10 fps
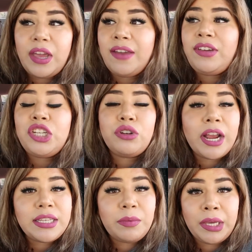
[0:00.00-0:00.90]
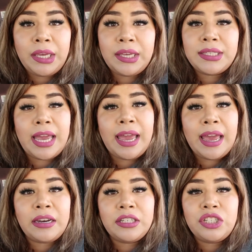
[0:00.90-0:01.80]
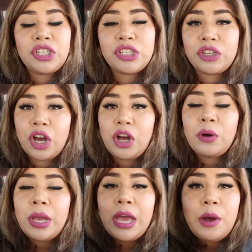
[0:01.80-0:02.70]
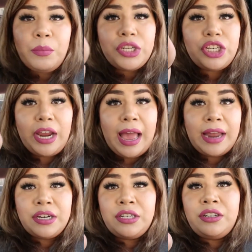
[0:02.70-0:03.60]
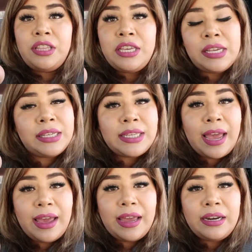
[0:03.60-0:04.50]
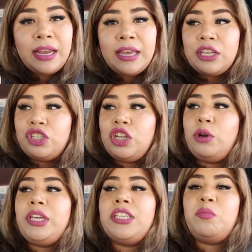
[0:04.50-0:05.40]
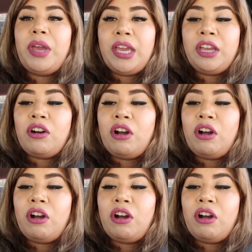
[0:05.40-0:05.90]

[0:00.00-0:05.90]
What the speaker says: If he tries banging his head, just go put your hand underneath his head so he's banging